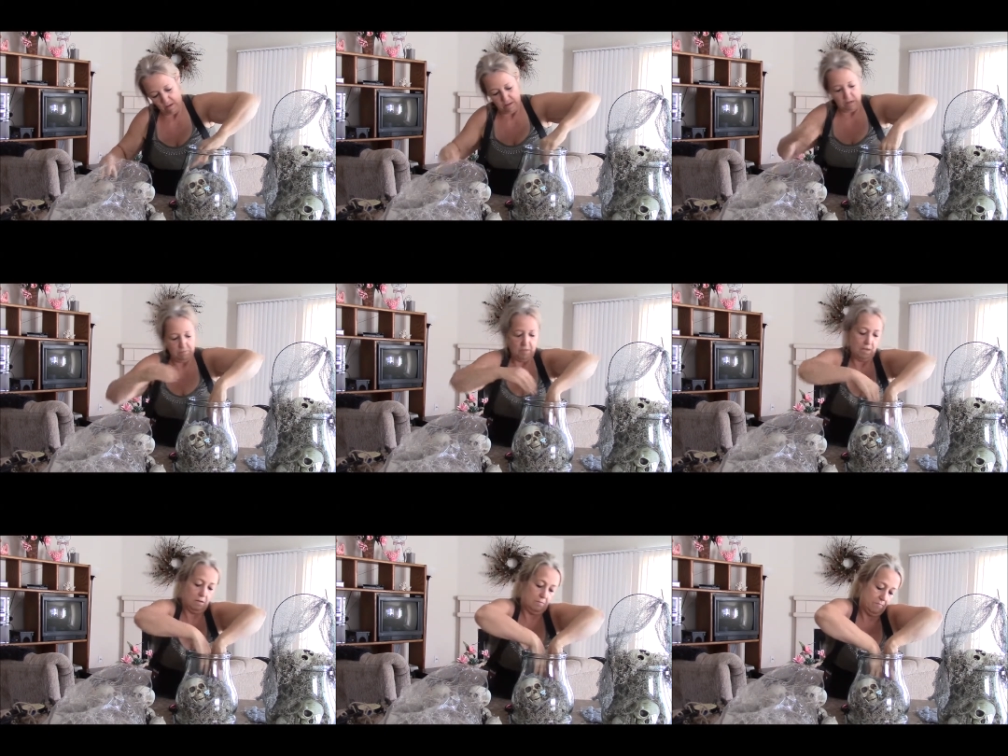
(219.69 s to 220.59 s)
Keep
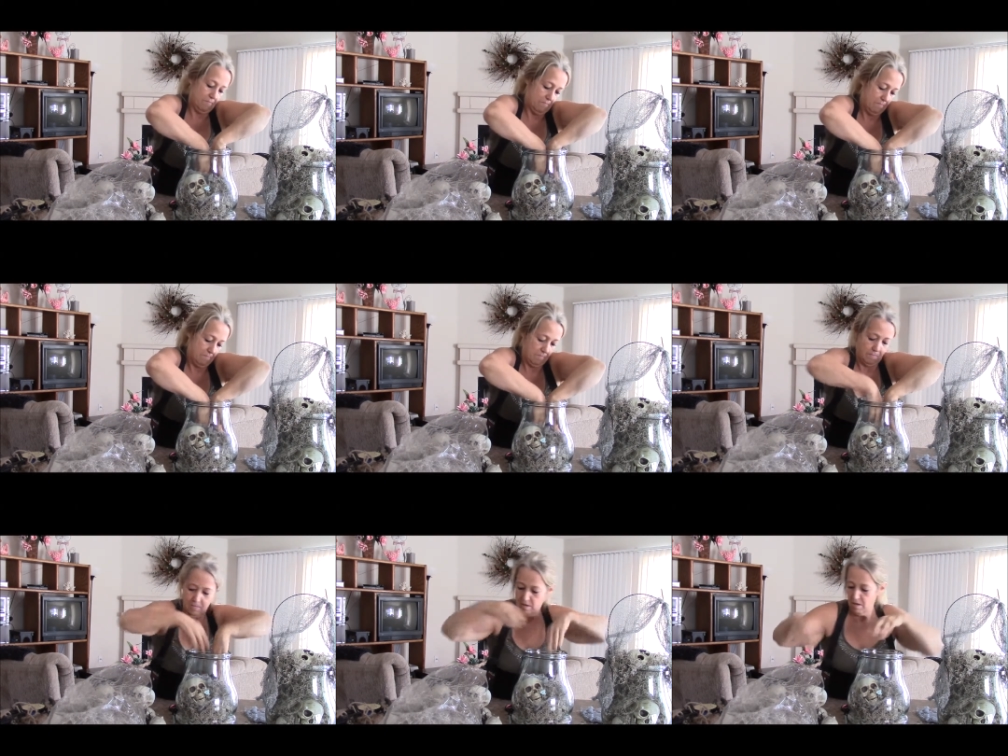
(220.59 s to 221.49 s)
that
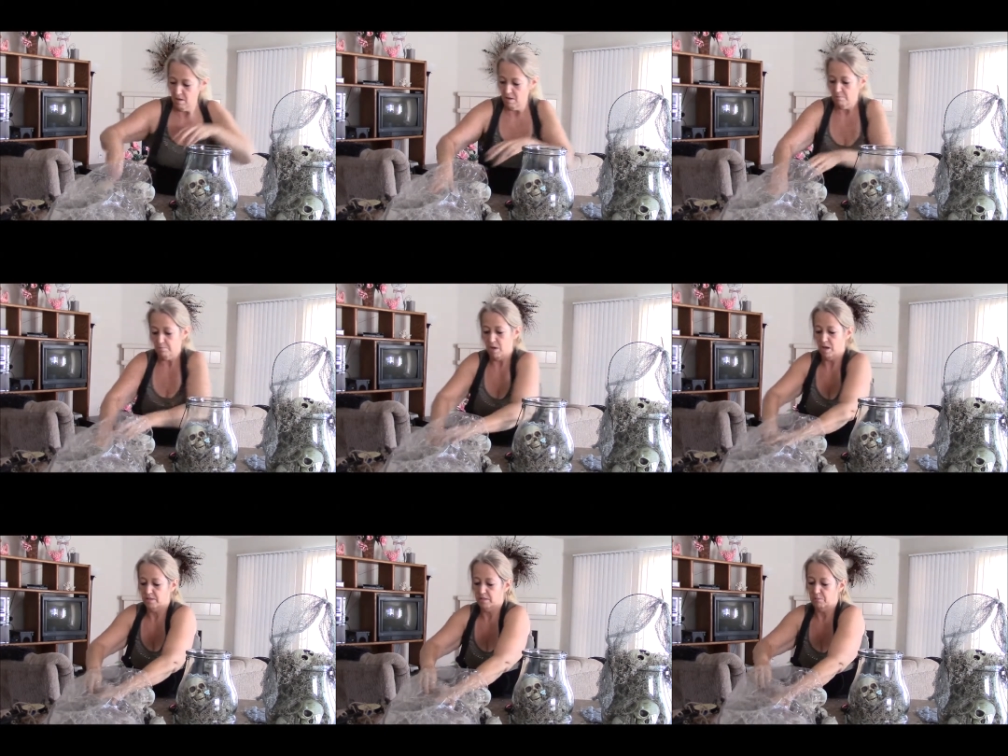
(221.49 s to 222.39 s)

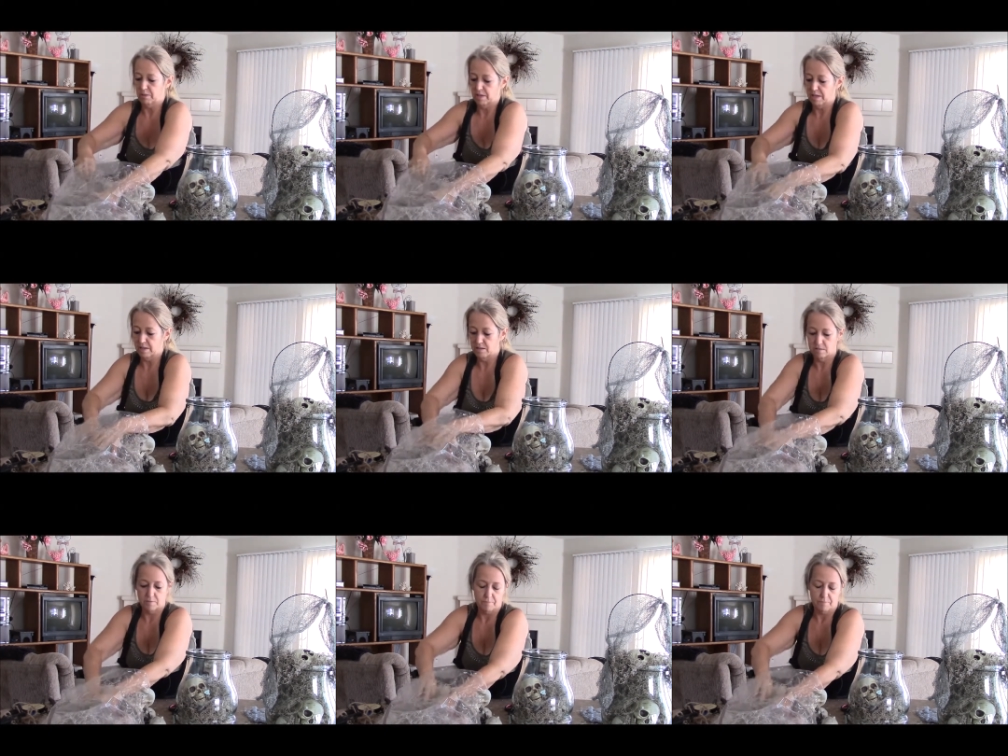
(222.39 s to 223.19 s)
moss in place.